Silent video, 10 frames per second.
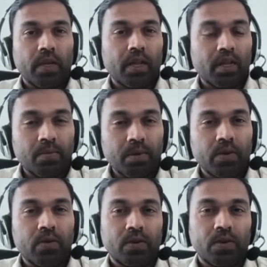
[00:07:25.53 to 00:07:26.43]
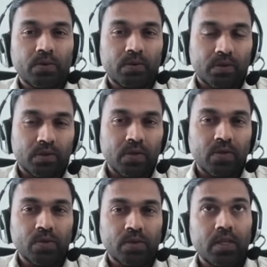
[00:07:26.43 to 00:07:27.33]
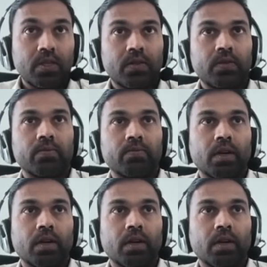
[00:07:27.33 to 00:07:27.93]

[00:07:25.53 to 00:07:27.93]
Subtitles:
get them introduced to these